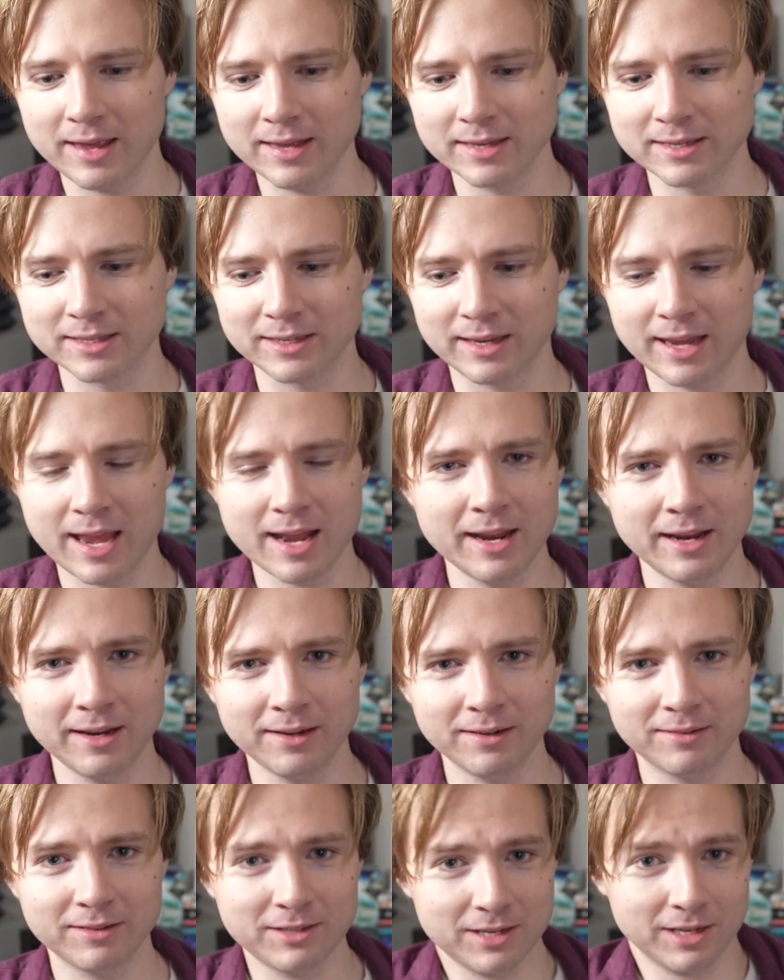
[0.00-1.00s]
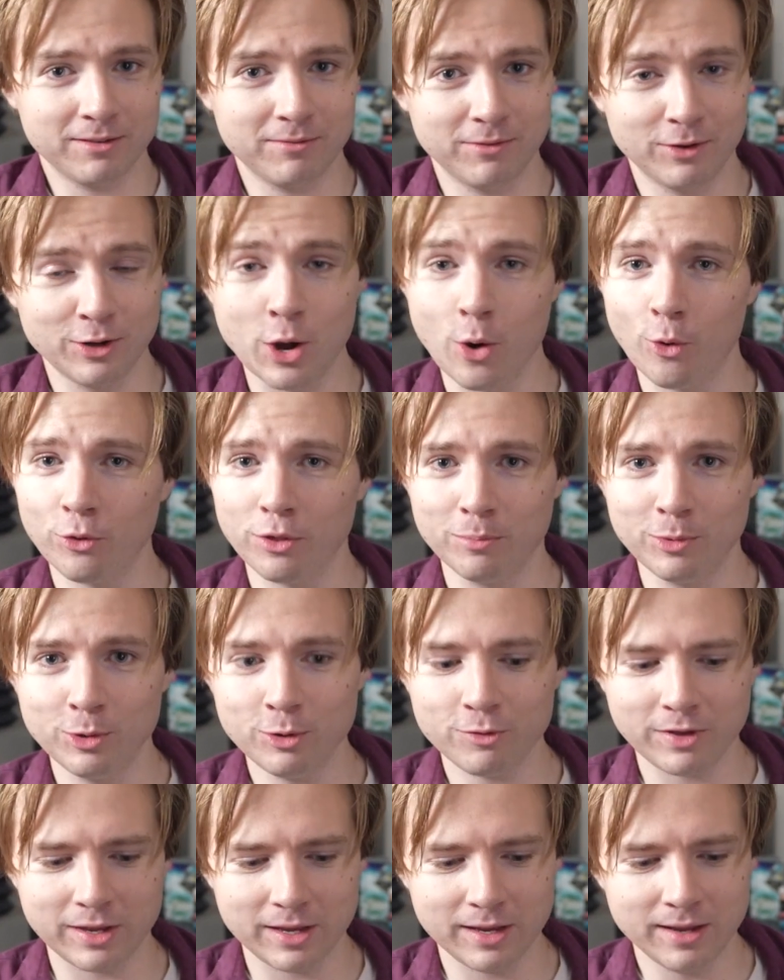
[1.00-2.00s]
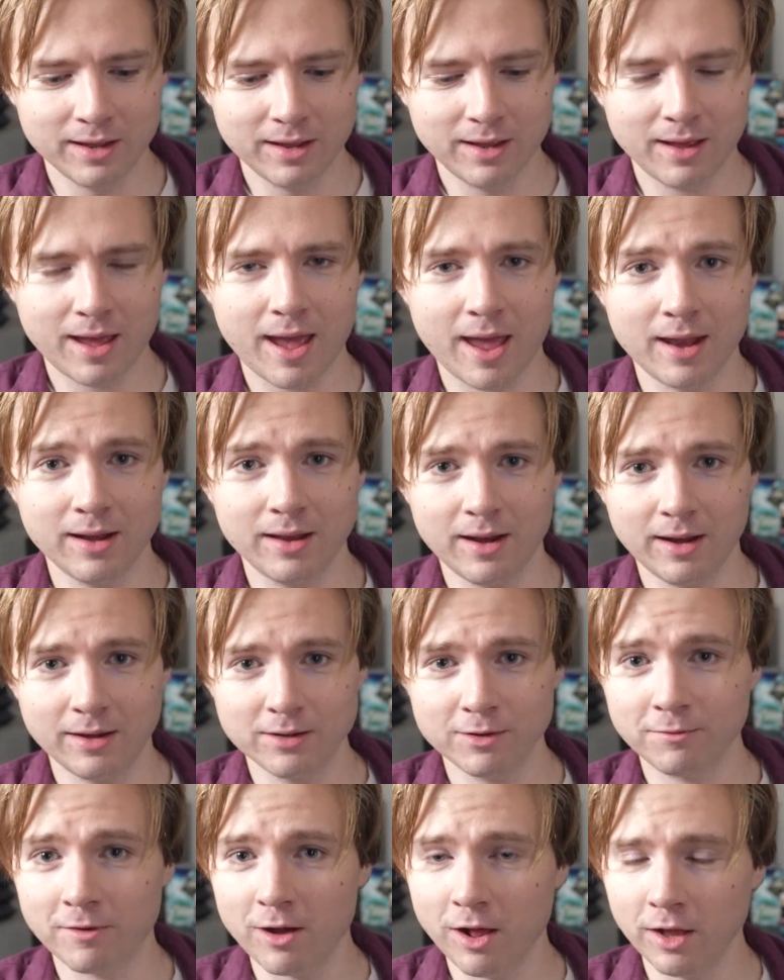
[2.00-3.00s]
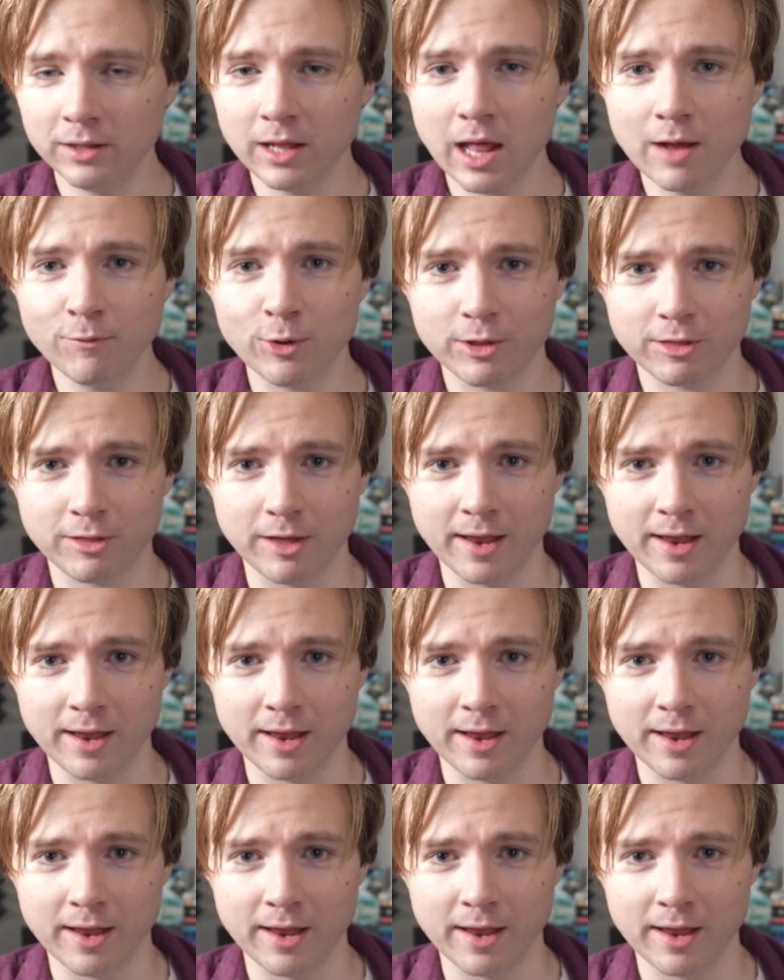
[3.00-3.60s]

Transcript: is getting to know the movie and getting to fall in love with